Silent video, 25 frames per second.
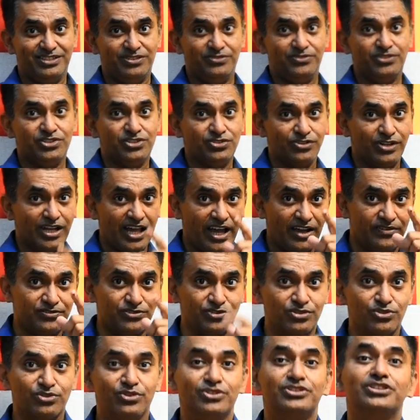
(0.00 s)
which you'll have
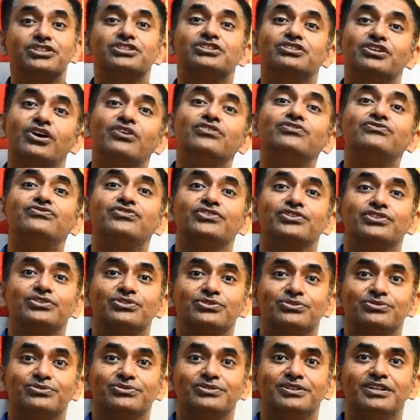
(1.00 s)
to note it down for
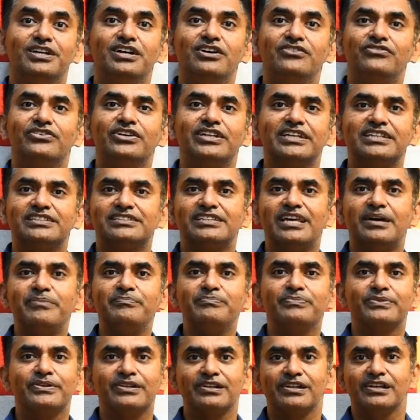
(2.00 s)
you. For
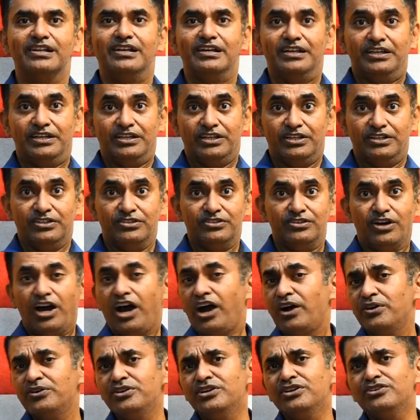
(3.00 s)
example,
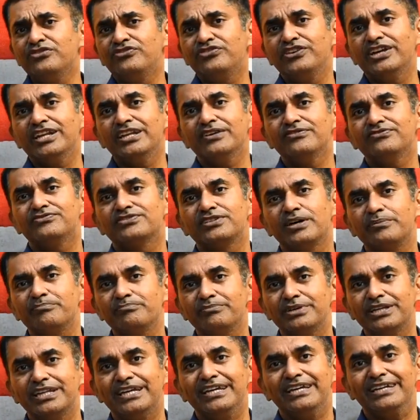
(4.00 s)
how do you feel if
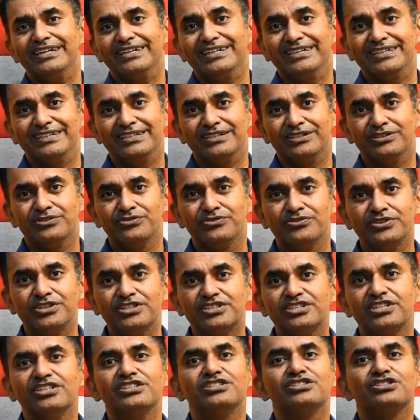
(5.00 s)
somebody
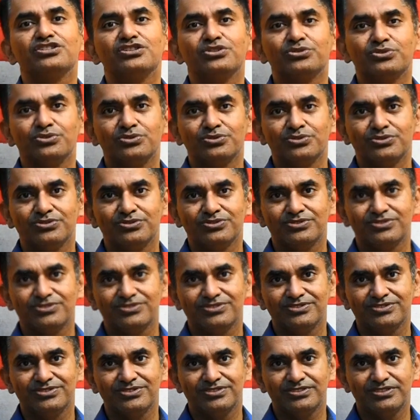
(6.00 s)
wishes you
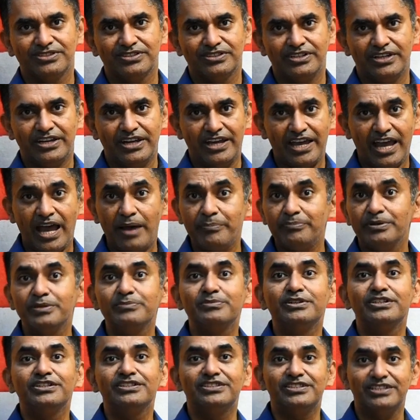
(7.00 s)
a happy
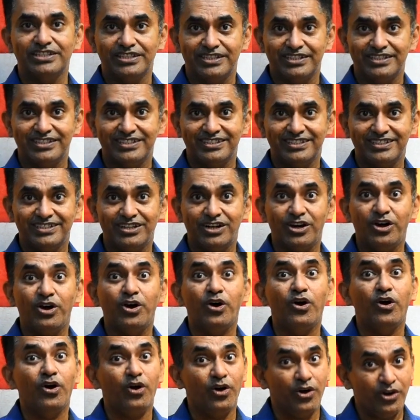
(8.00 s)
birthday
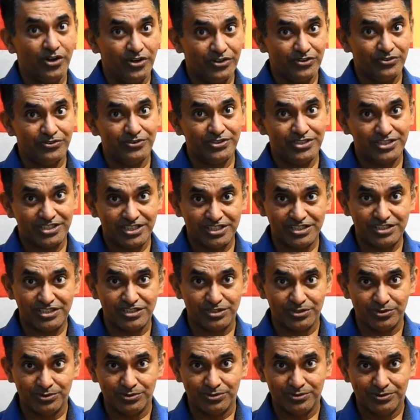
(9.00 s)
or wishes
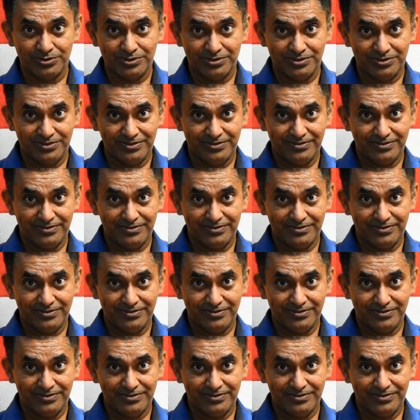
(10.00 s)
you